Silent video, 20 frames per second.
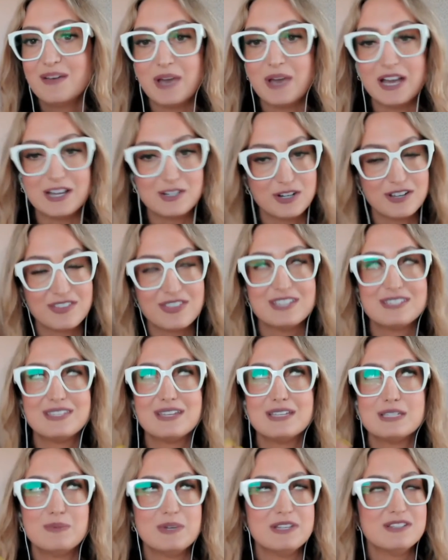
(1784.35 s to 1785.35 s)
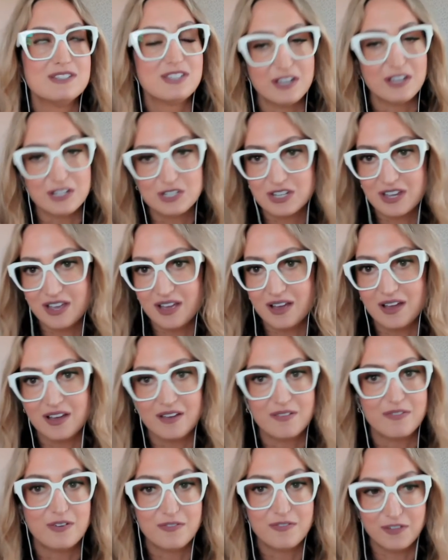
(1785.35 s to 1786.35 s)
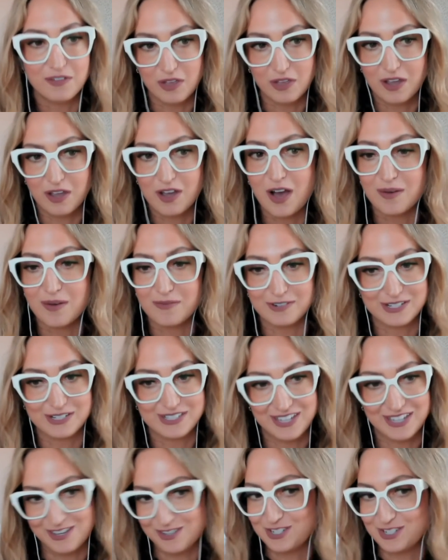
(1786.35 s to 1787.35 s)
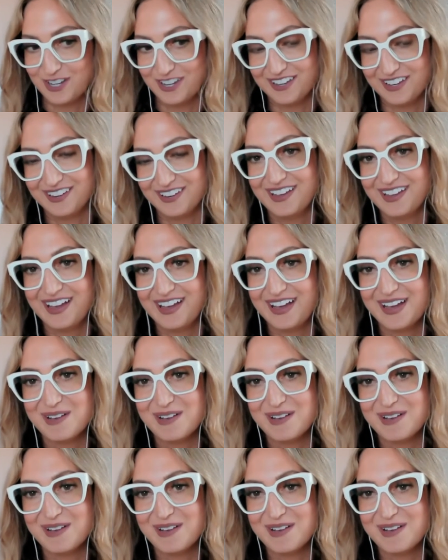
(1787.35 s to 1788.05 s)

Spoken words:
Padric, this has been such a fulfilling conversation.